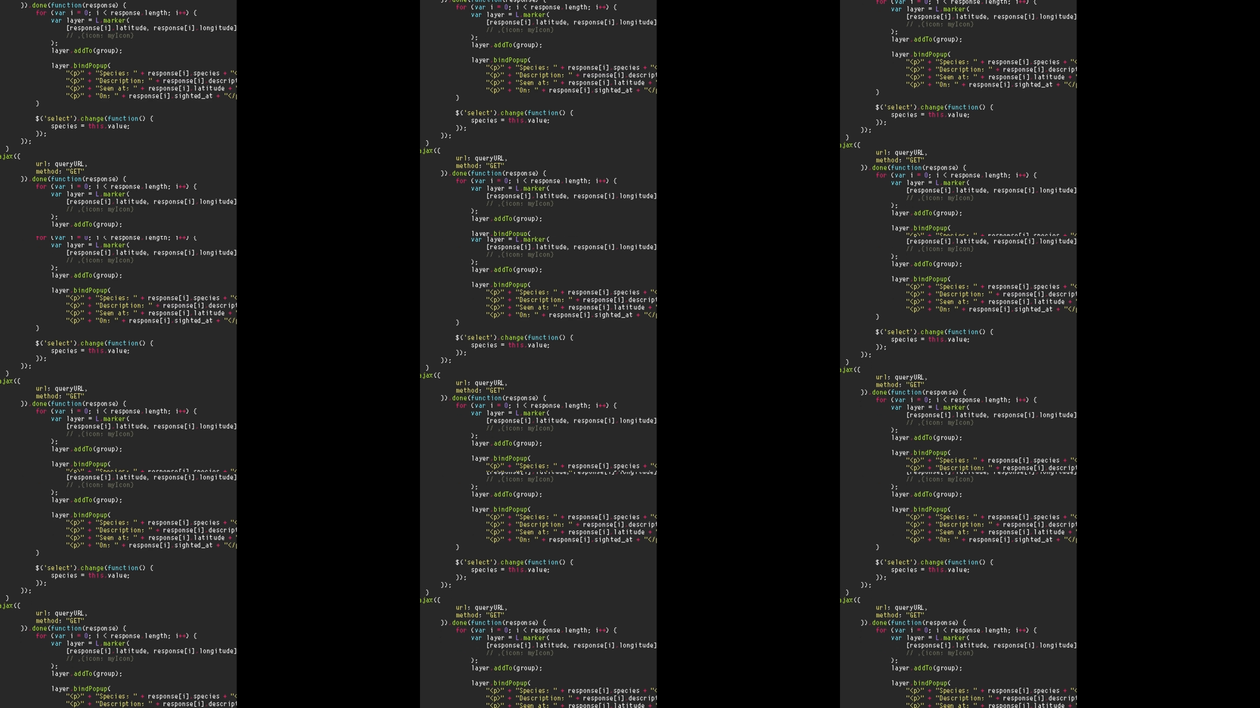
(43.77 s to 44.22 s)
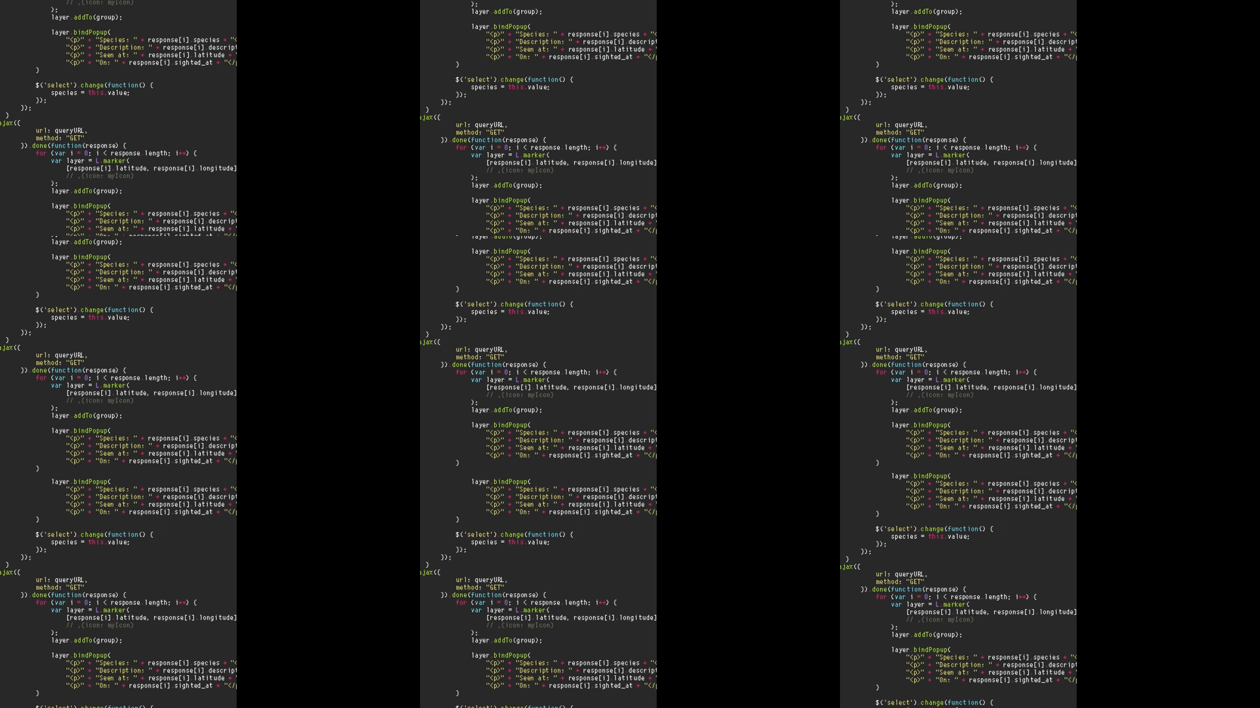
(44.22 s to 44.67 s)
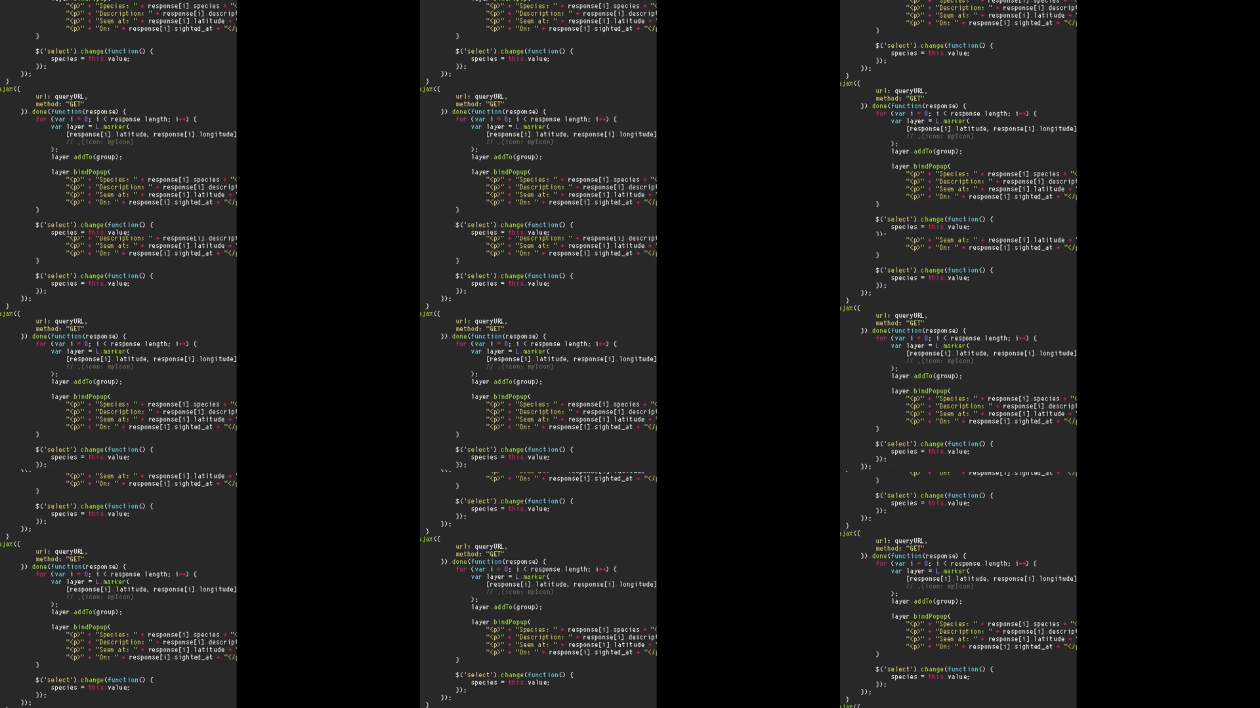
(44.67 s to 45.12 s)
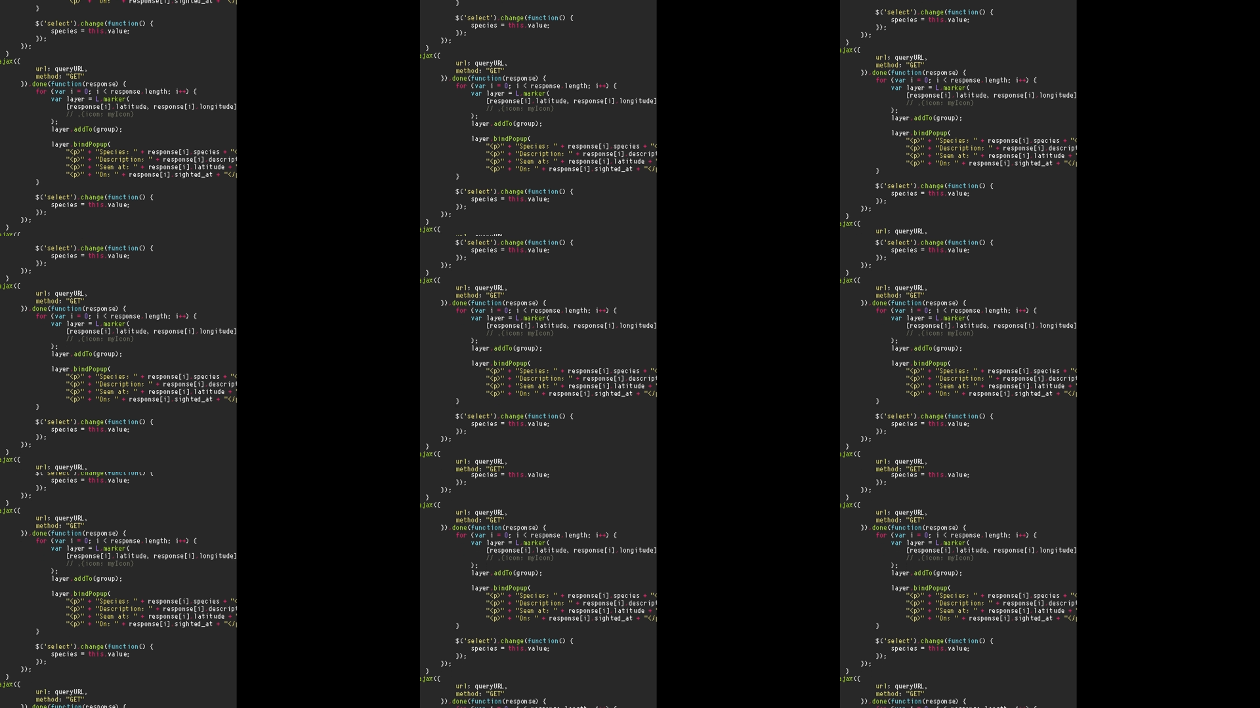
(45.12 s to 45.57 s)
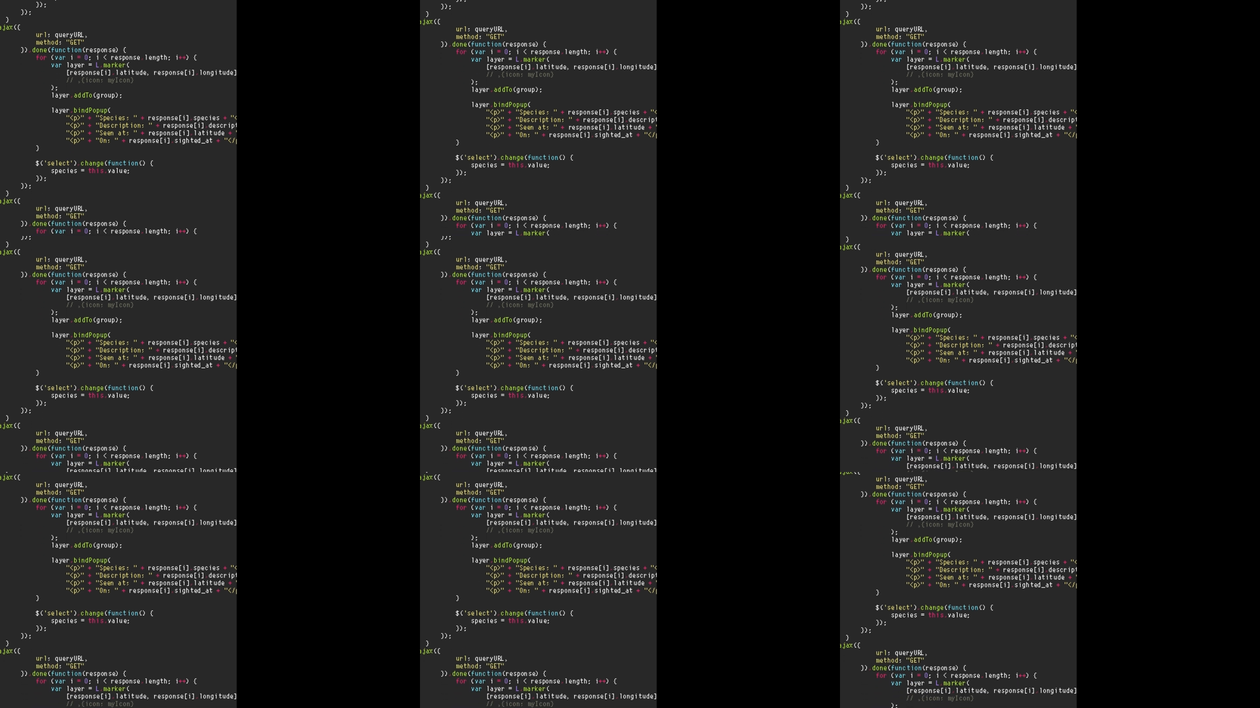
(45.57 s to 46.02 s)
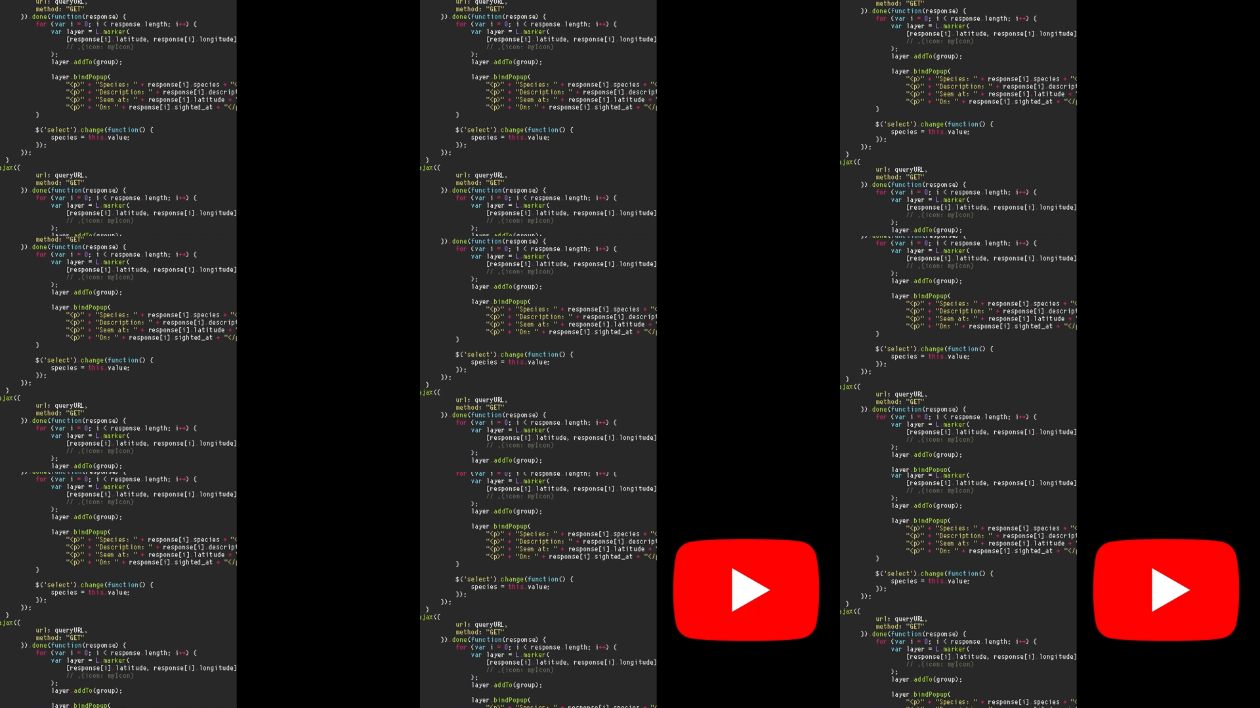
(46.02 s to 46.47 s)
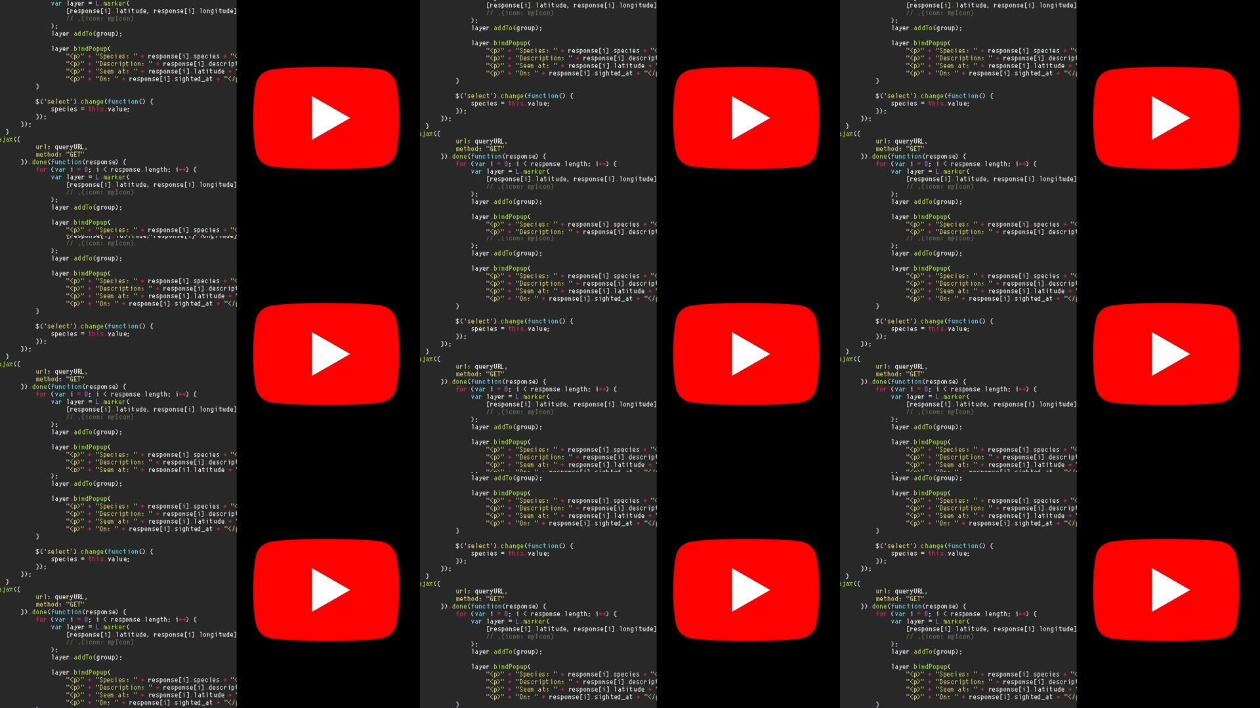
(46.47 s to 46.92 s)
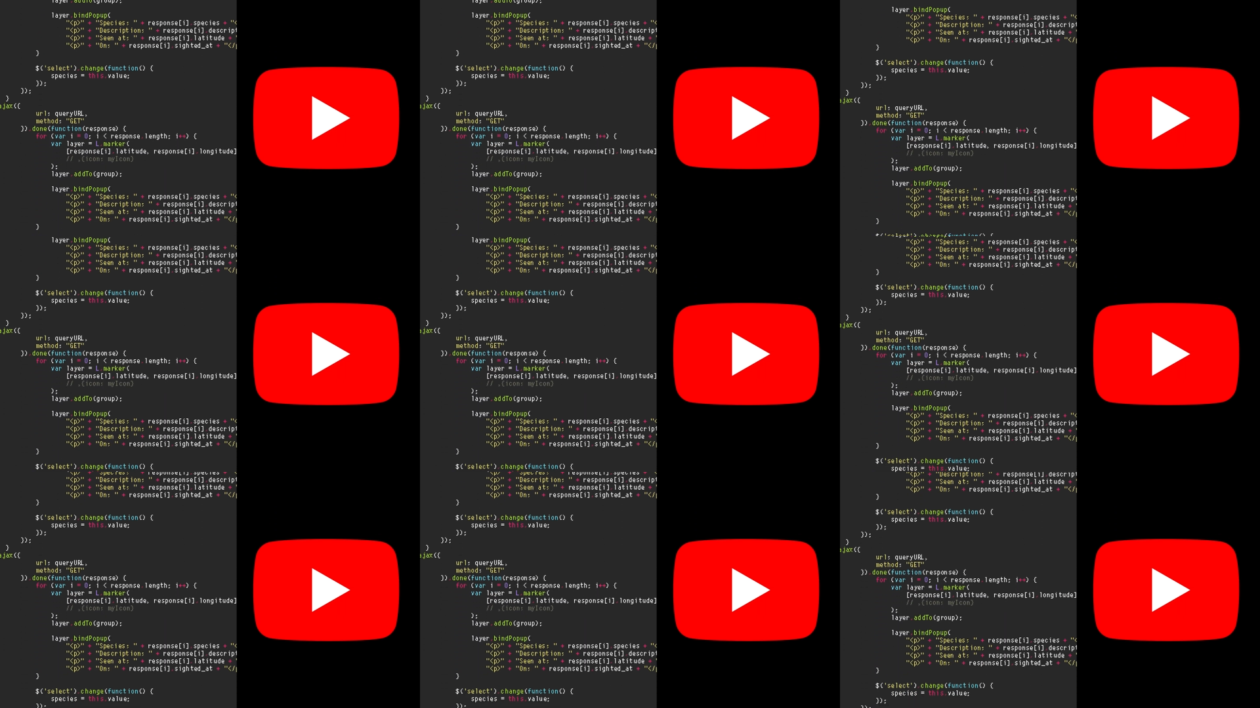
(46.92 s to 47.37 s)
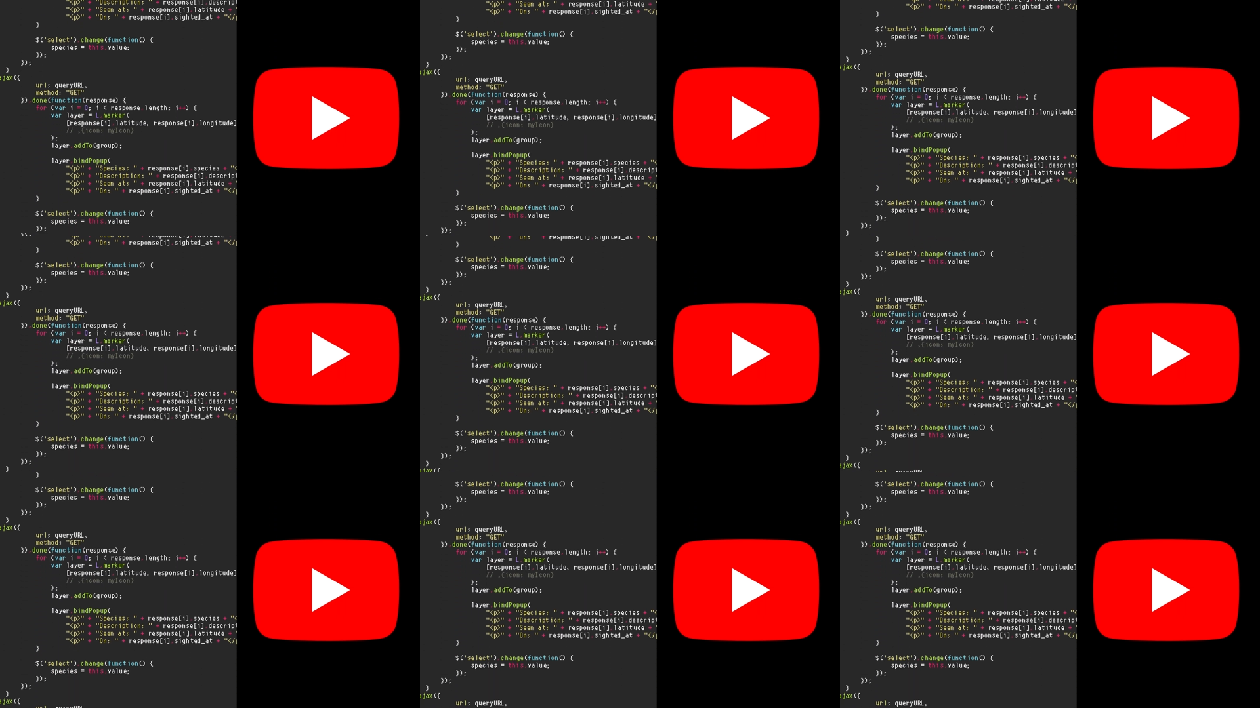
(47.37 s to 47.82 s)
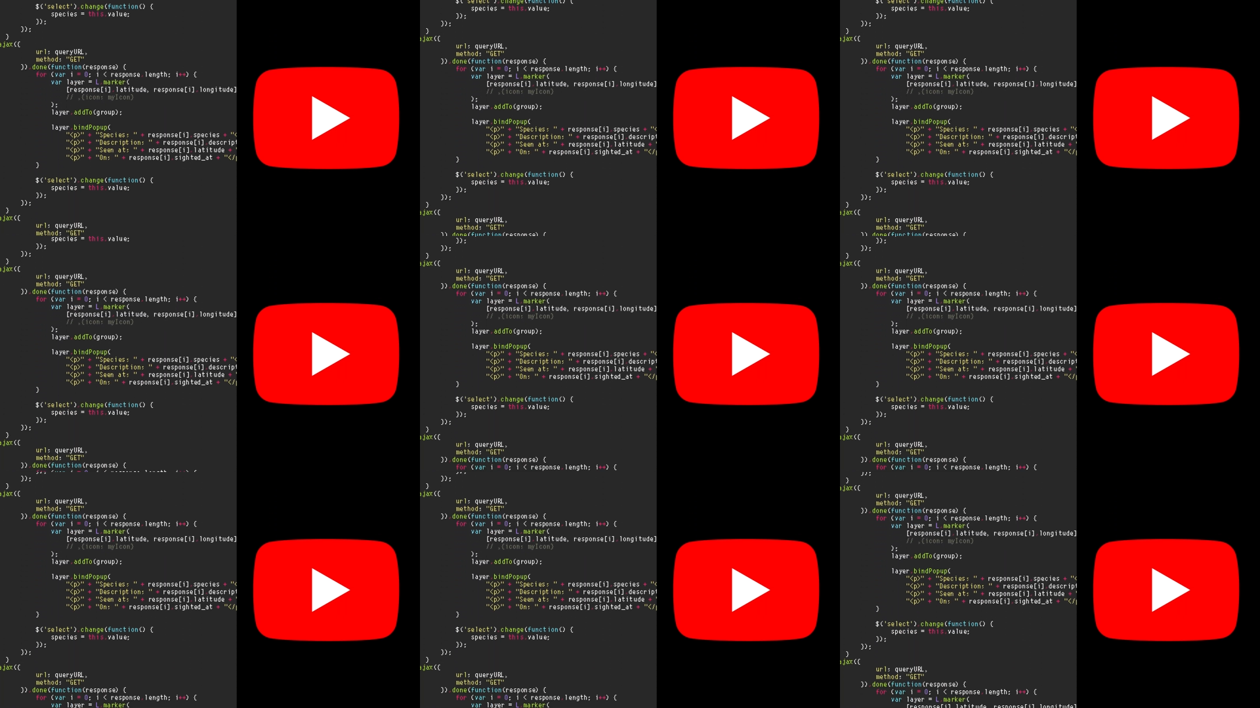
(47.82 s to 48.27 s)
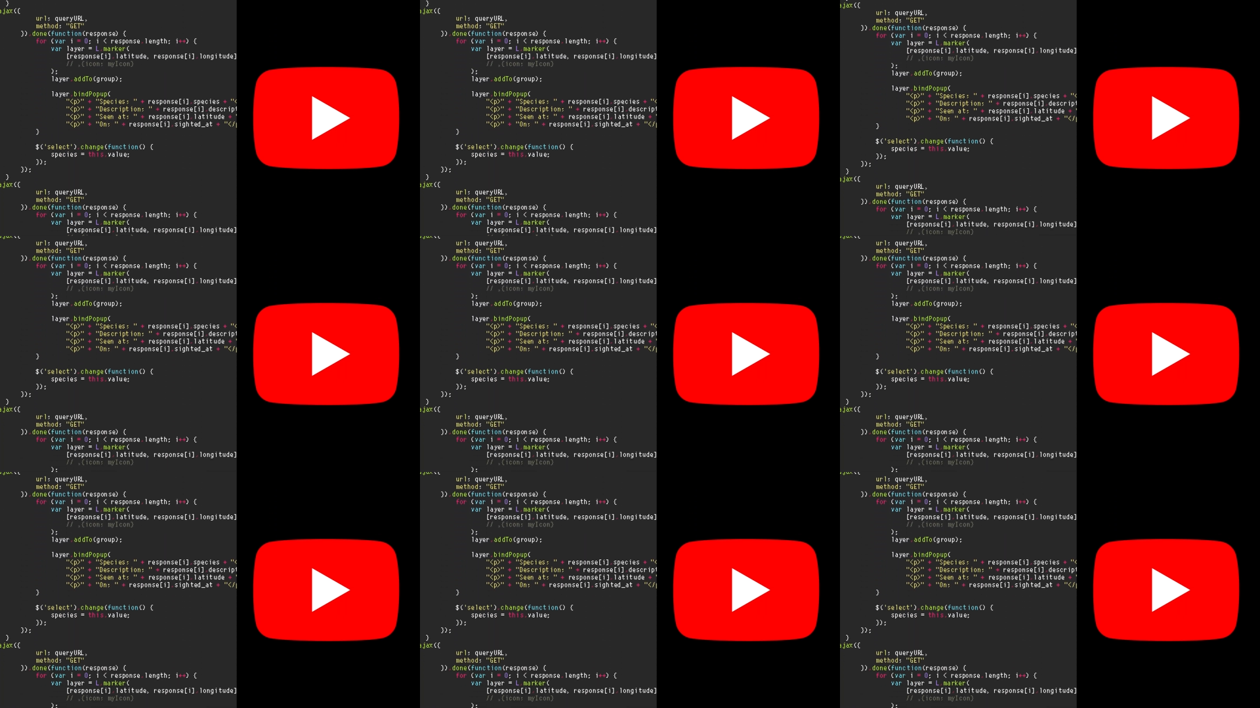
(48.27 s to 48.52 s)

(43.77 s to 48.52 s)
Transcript: No face is visible, so there are no lips to read.